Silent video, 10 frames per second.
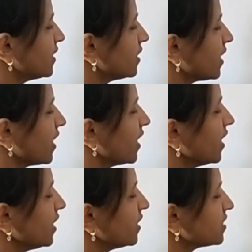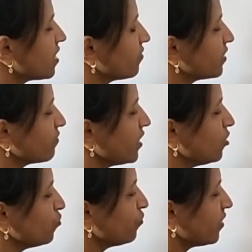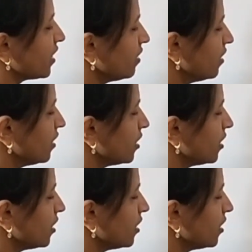Let A is having value five,